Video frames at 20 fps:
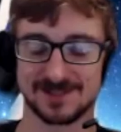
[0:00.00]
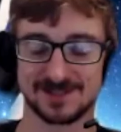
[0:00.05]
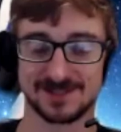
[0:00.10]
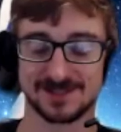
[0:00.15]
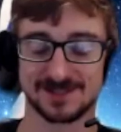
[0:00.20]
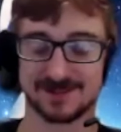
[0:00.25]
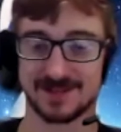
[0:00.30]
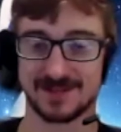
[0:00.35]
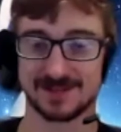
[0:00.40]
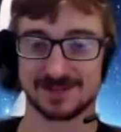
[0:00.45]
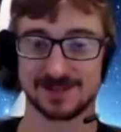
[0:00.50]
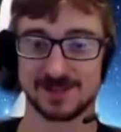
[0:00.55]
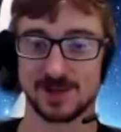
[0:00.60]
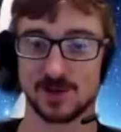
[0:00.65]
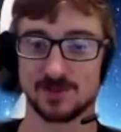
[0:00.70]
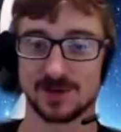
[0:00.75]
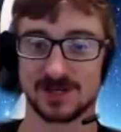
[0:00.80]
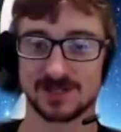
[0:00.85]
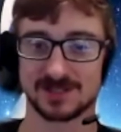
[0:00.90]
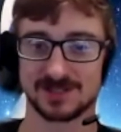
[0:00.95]
just like so
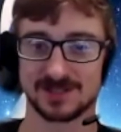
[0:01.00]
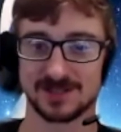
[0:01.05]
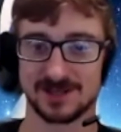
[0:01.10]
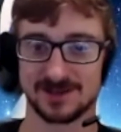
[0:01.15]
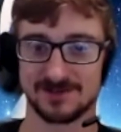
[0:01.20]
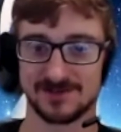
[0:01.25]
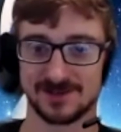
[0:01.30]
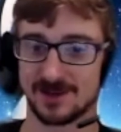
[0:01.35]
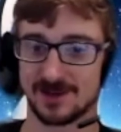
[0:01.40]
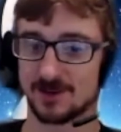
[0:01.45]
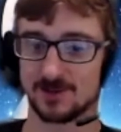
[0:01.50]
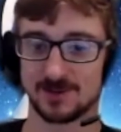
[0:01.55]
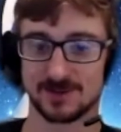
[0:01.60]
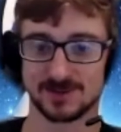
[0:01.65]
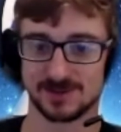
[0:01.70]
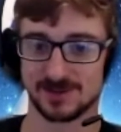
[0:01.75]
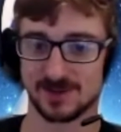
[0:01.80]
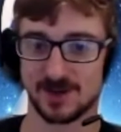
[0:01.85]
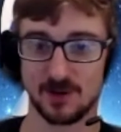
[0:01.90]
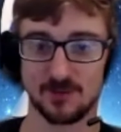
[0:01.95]
much stuff, it
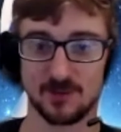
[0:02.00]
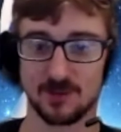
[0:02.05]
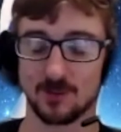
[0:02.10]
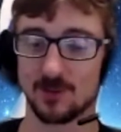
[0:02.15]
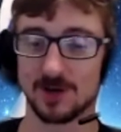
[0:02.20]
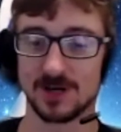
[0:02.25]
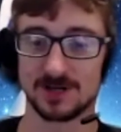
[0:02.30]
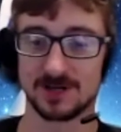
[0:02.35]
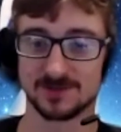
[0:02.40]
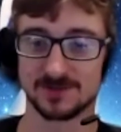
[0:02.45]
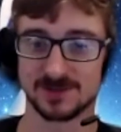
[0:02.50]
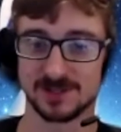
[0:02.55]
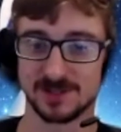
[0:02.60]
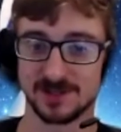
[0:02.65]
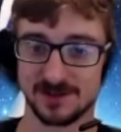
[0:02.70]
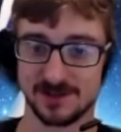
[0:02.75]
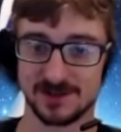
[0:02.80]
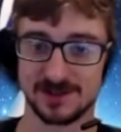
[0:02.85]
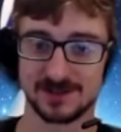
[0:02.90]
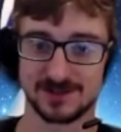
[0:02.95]
almost overwhelms
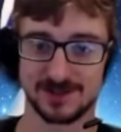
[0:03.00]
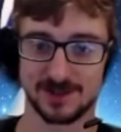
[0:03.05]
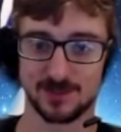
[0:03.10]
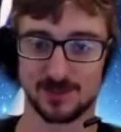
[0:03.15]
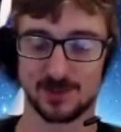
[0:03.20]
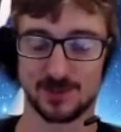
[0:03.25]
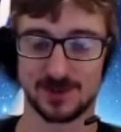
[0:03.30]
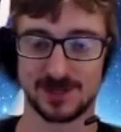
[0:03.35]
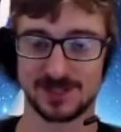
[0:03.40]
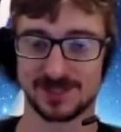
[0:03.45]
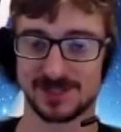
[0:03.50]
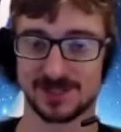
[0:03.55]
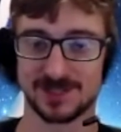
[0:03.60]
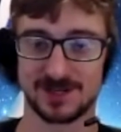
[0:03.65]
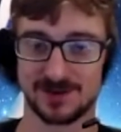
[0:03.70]
you to the point you don't